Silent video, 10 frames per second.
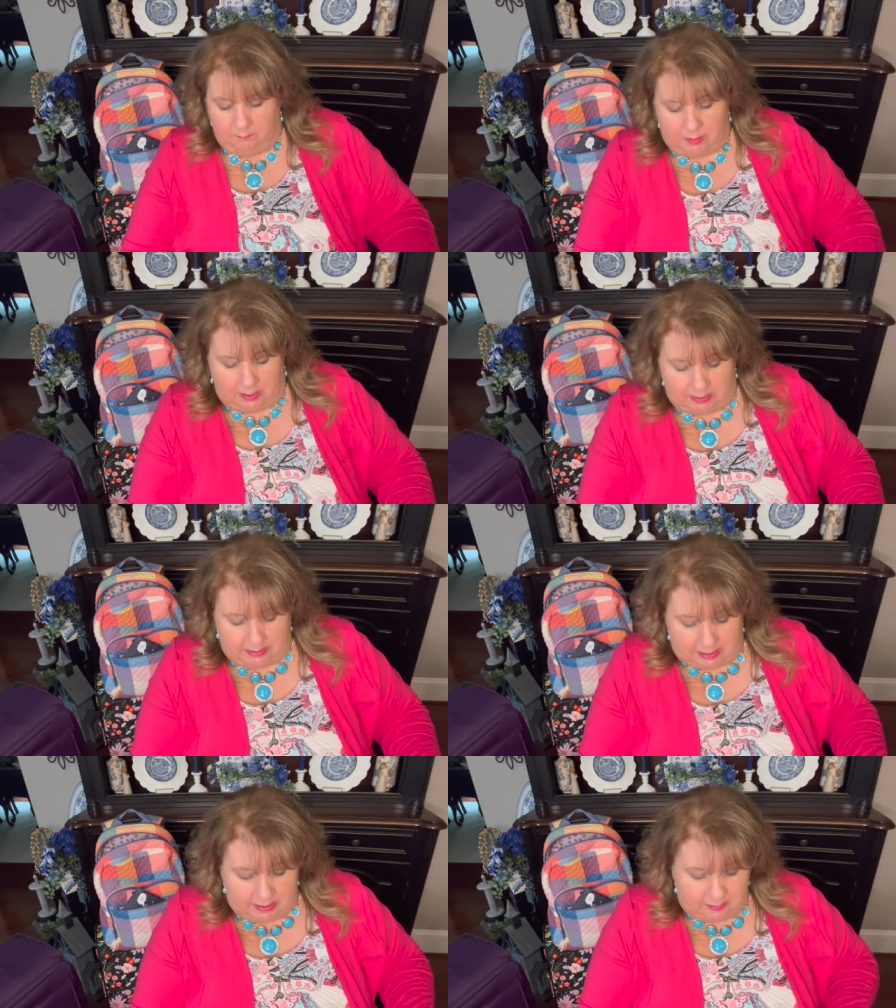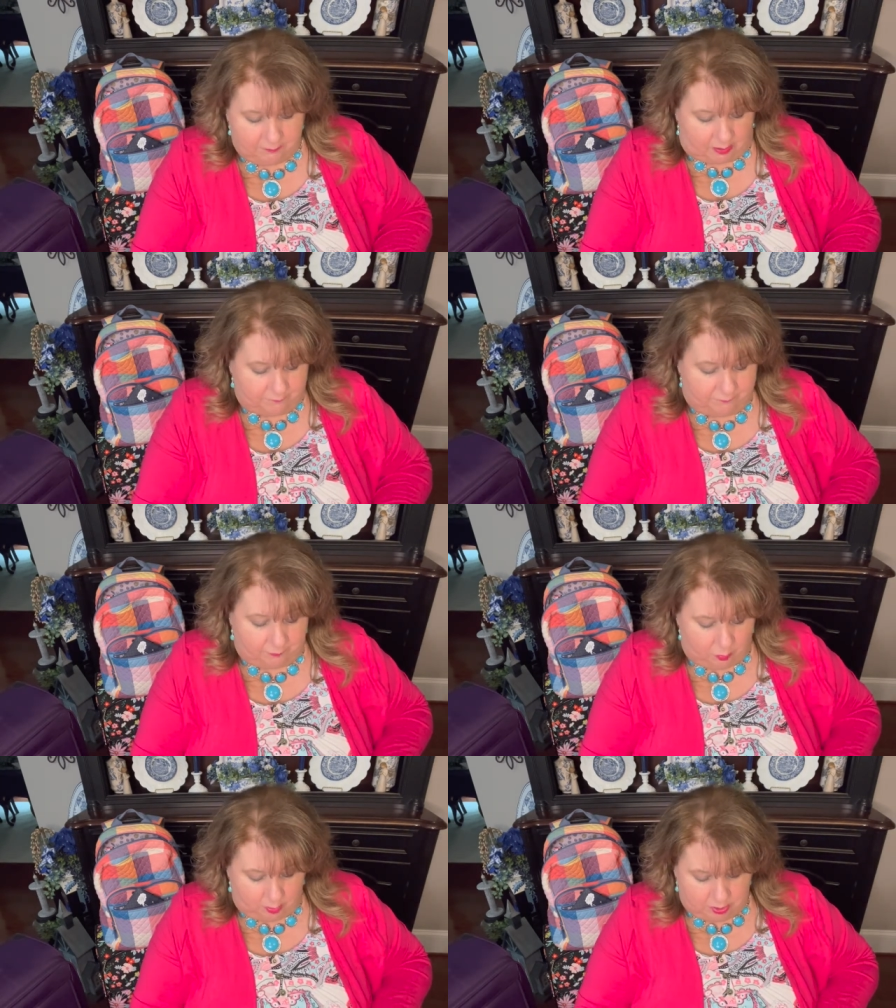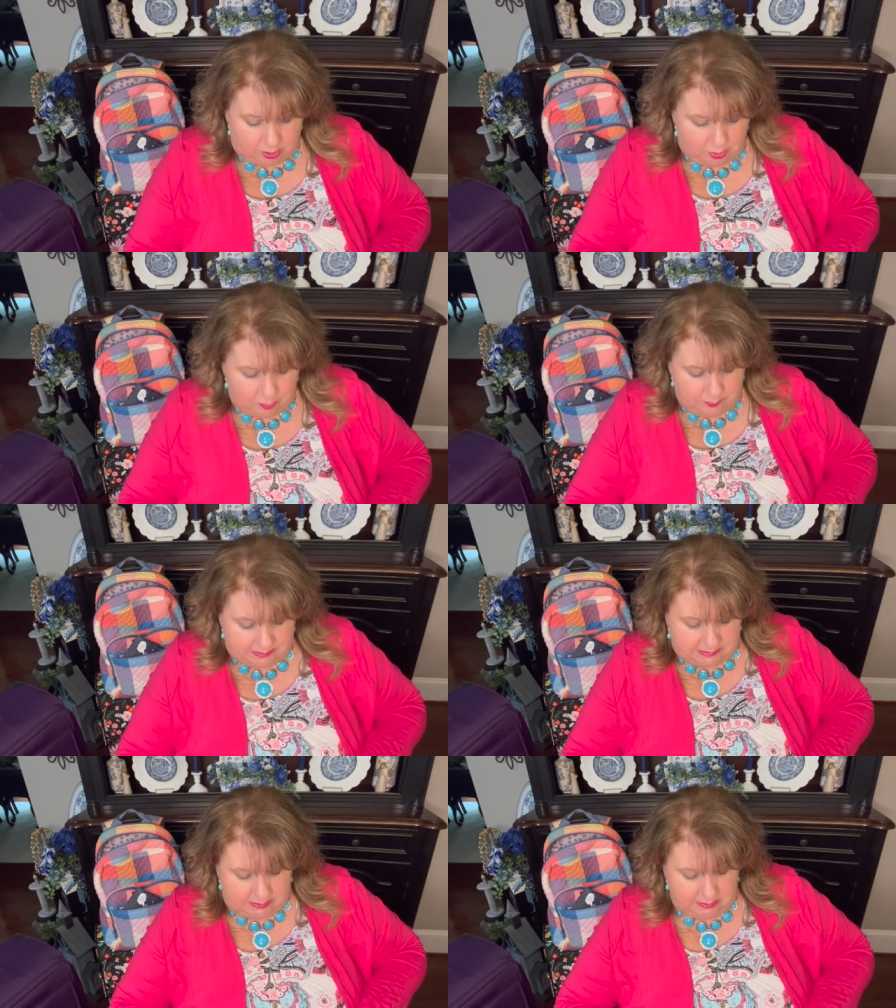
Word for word: Got, again, I've got four cubes